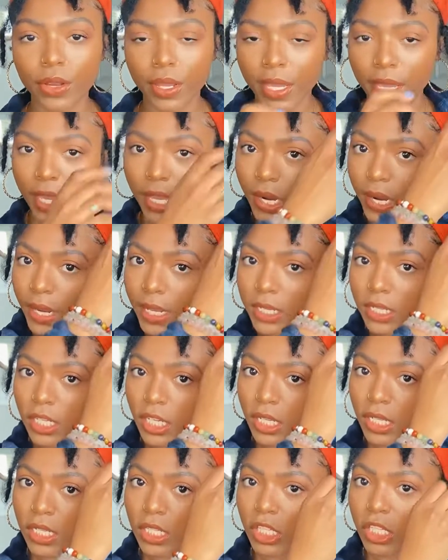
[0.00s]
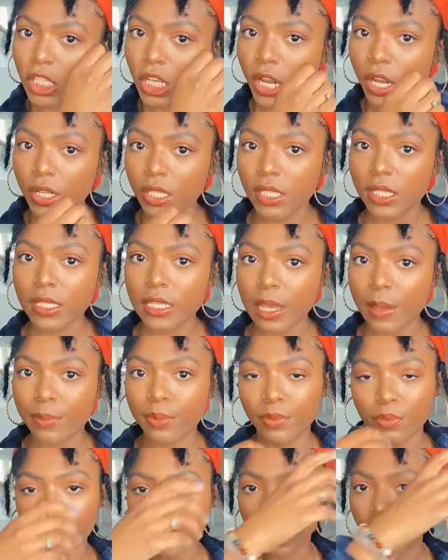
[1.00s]
hair and then start
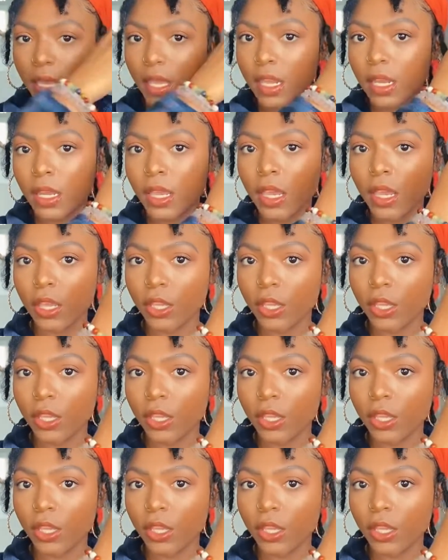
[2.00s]
separating